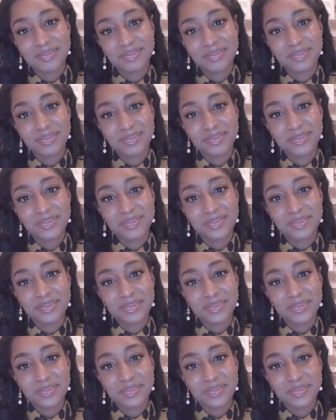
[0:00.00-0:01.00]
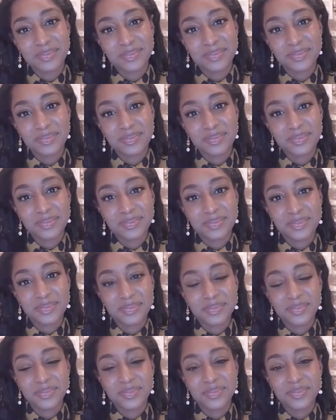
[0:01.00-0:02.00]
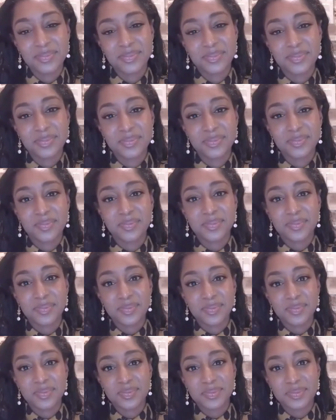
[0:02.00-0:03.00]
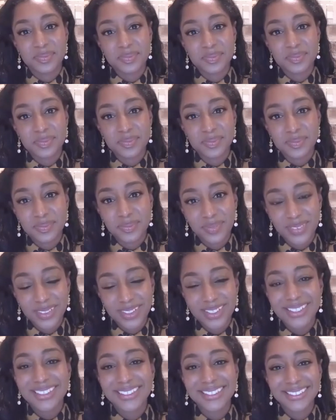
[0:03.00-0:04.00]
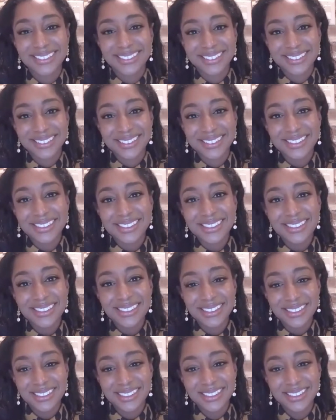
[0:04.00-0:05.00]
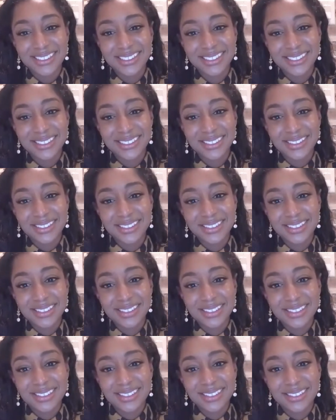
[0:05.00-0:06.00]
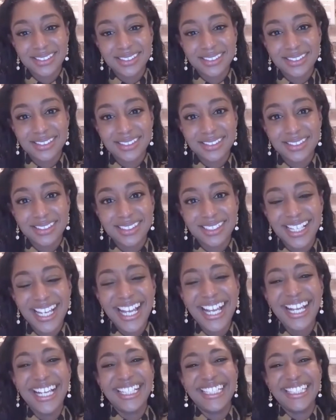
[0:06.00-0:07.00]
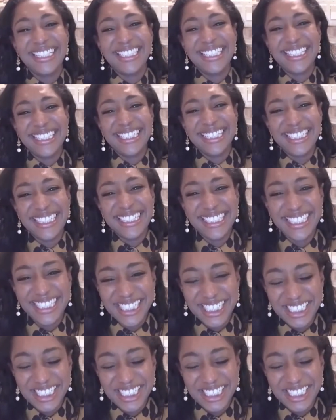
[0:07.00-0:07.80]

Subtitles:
(silent)